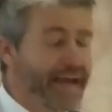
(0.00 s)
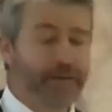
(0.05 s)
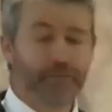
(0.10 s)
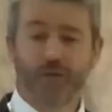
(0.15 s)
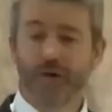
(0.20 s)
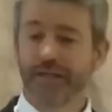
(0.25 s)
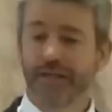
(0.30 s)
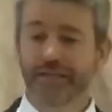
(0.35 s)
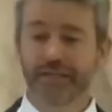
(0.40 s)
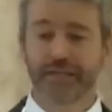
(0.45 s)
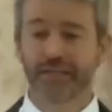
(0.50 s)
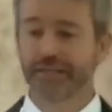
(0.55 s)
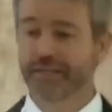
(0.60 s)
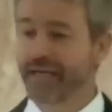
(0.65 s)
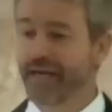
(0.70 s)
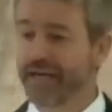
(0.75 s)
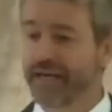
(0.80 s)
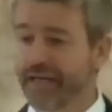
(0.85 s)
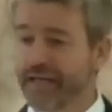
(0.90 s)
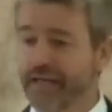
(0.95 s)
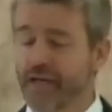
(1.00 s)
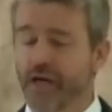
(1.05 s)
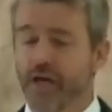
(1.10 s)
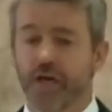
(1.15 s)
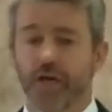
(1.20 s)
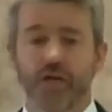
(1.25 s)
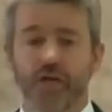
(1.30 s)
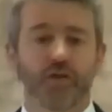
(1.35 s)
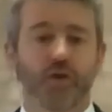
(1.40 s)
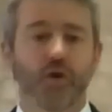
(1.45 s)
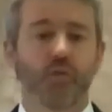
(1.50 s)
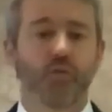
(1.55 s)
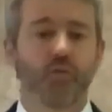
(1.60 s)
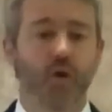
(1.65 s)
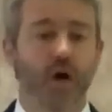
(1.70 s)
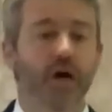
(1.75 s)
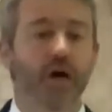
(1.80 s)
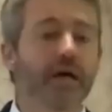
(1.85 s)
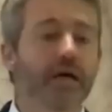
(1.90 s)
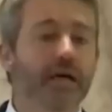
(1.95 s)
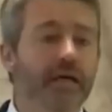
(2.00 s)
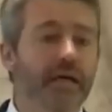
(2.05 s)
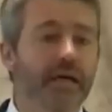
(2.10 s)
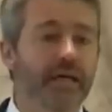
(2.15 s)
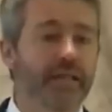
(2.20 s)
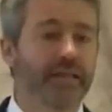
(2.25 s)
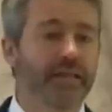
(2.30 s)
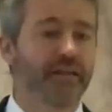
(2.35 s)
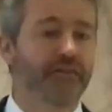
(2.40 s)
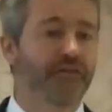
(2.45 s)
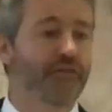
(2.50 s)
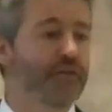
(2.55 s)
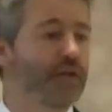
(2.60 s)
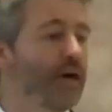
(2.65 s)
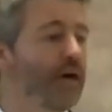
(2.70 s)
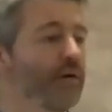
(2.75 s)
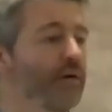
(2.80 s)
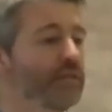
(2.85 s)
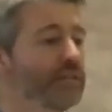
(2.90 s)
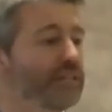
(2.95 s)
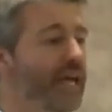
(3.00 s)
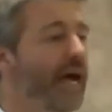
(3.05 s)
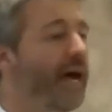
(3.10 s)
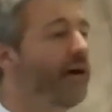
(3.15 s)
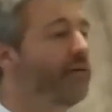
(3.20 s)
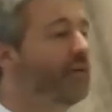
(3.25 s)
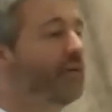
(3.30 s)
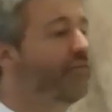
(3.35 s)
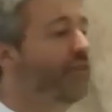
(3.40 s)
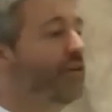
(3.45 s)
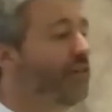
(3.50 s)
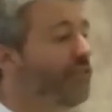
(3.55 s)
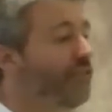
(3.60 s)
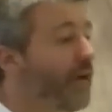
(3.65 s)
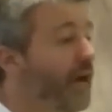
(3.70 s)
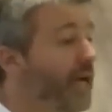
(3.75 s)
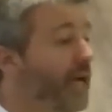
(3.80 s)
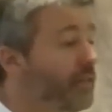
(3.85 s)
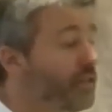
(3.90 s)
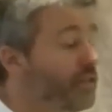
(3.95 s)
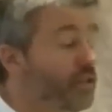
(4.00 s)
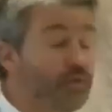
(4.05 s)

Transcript: And what is he saying? The work that flows out of your faith.